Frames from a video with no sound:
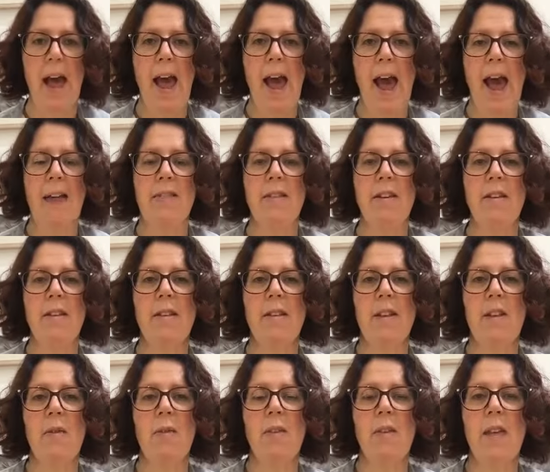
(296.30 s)
and
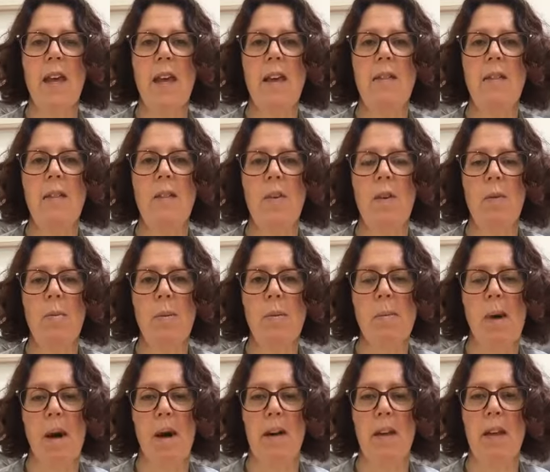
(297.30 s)
you see in the
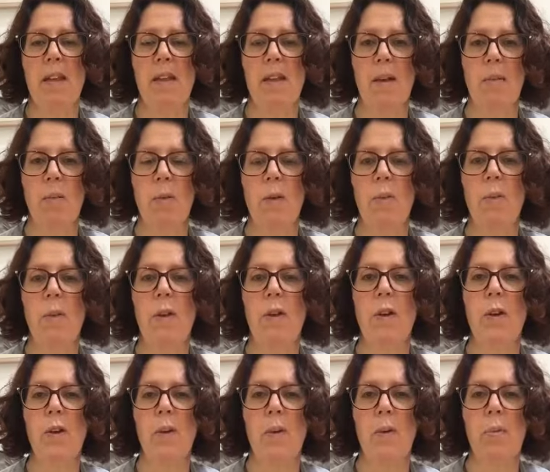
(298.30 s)
supermarket someone with
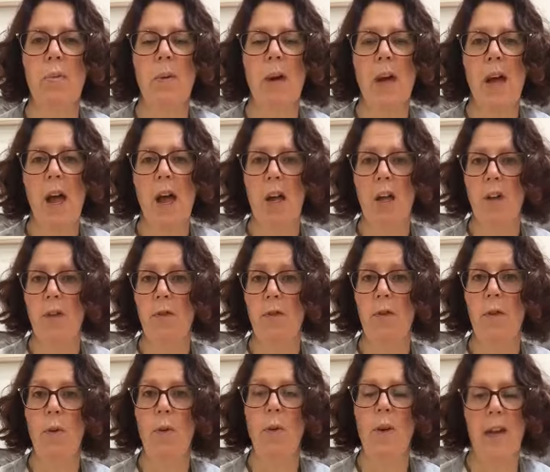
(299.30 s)
whom you've
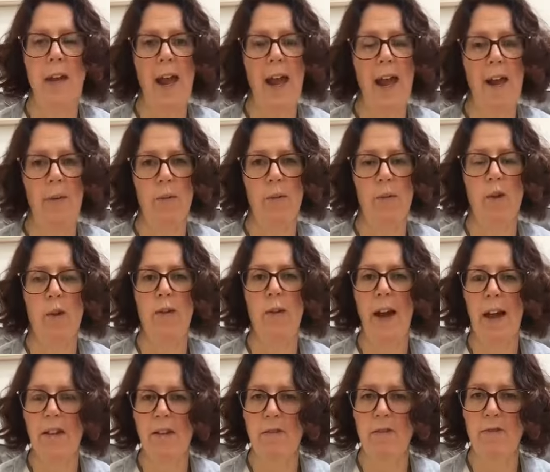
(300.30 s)
fallen out, or you've
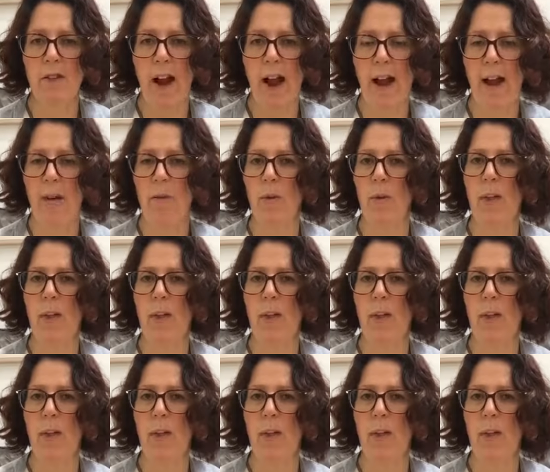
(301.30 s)
had a row,